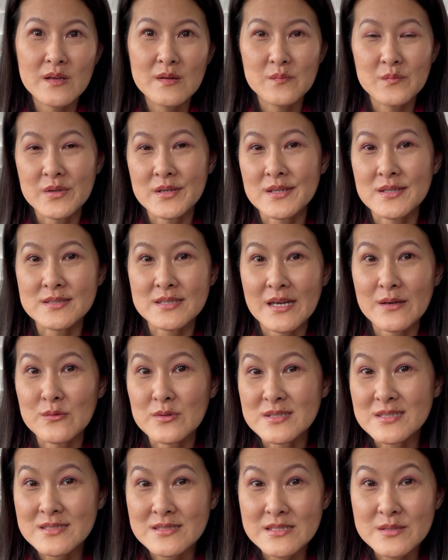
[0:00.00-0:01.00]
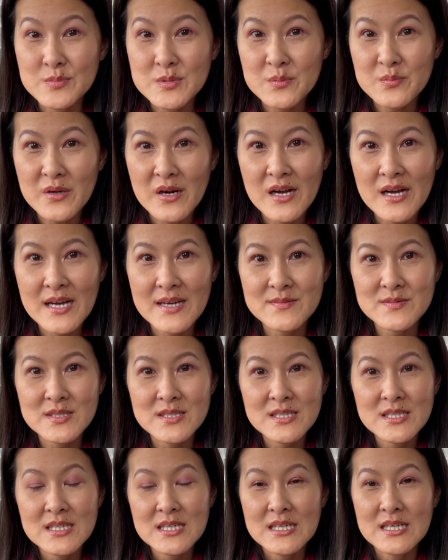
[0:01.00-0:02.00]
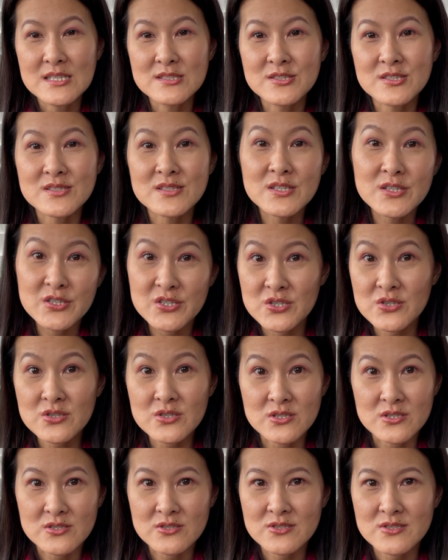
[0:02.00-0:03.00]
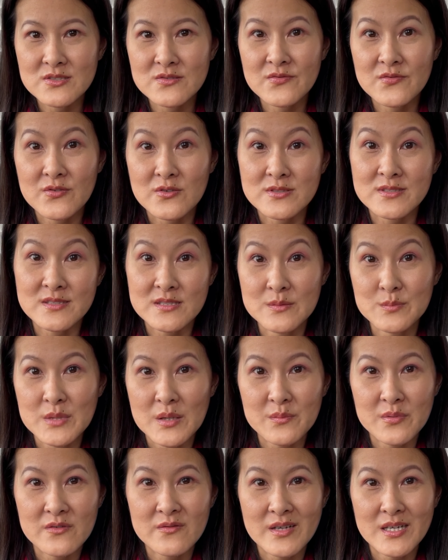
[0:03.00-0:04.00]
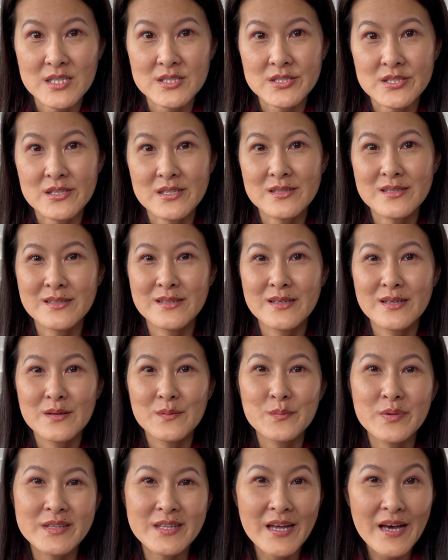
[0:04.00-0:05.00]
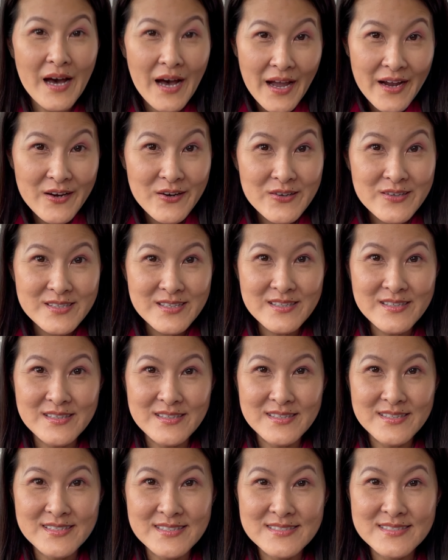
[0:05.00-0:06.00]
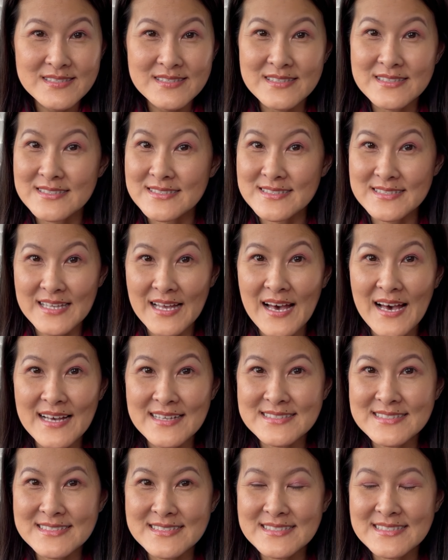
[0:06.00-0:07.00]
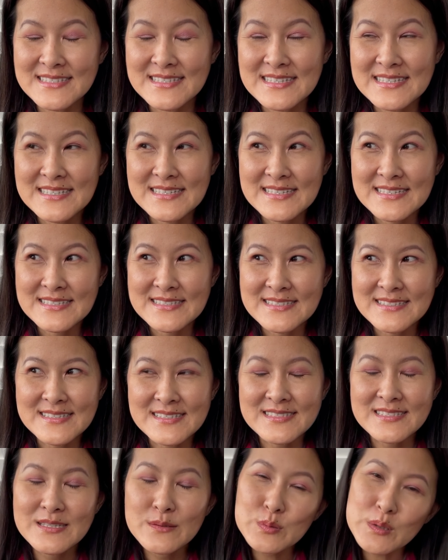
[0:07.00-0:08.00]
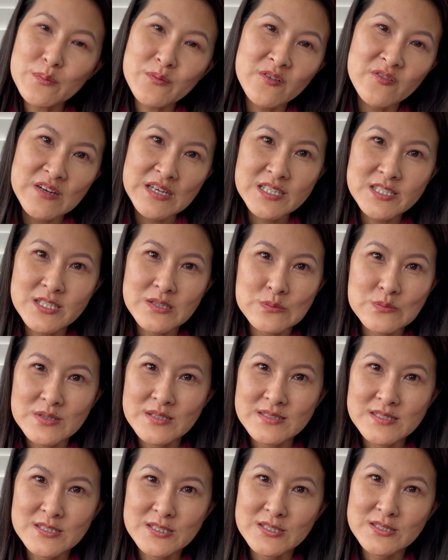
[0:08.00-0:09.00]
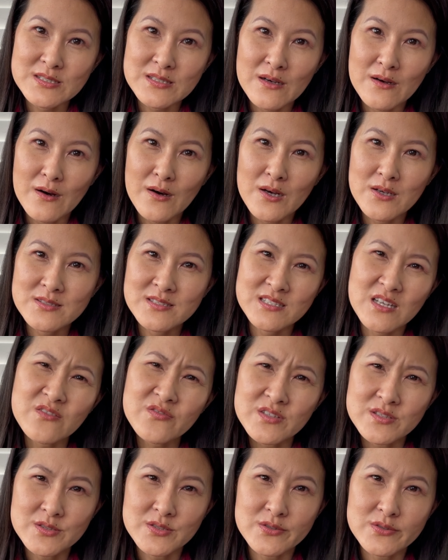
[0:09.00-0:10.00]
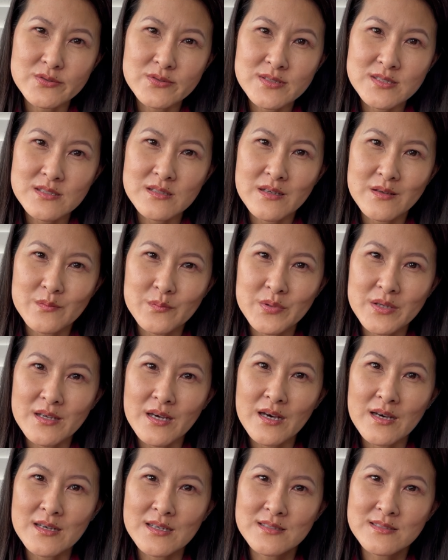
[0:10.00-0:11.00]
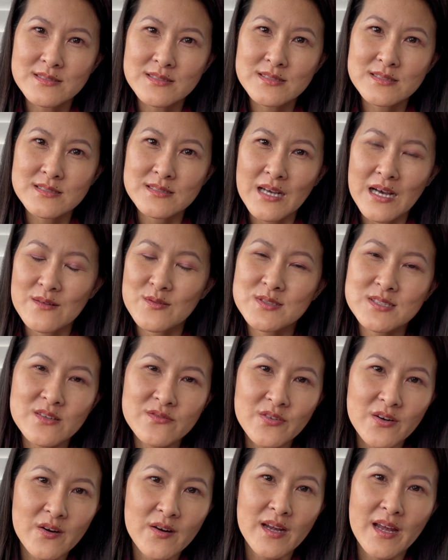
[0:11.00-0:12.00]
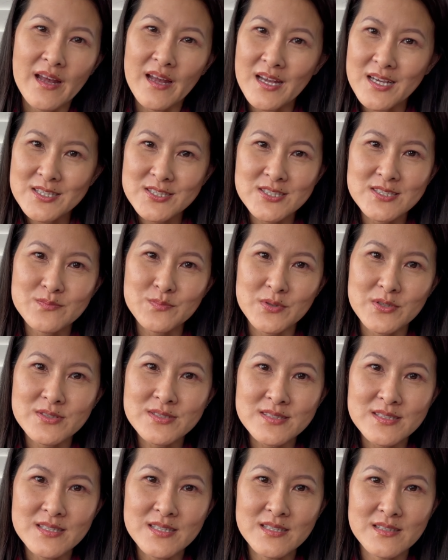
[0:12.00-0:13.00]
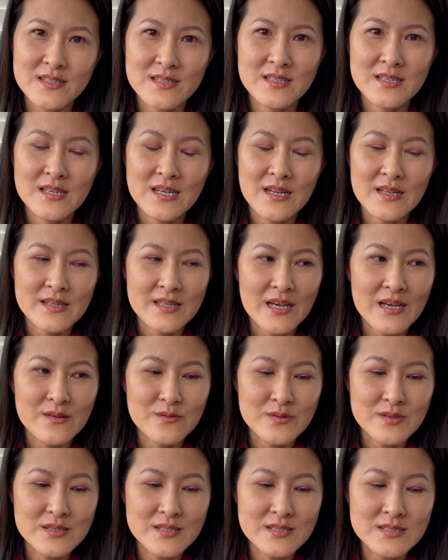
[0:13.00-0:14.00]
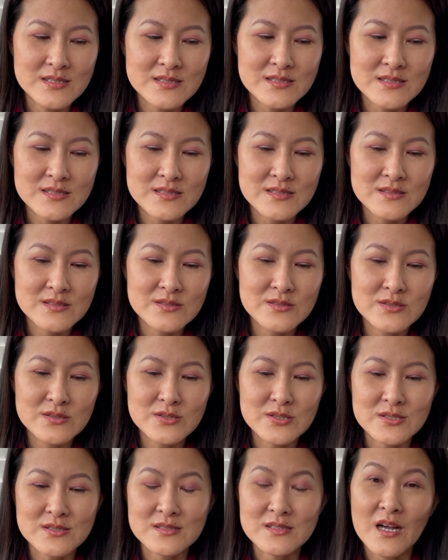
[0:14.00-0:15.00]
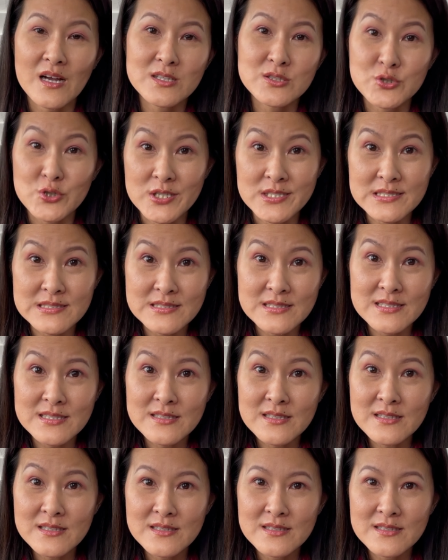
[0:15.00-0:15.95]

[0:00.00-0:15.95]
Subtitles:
because I was sleep deprived, and just cures for sleep deprivation. But the irony is that the sleep deprivation was just all self-induced, because I was a very anxious person that was just not trusting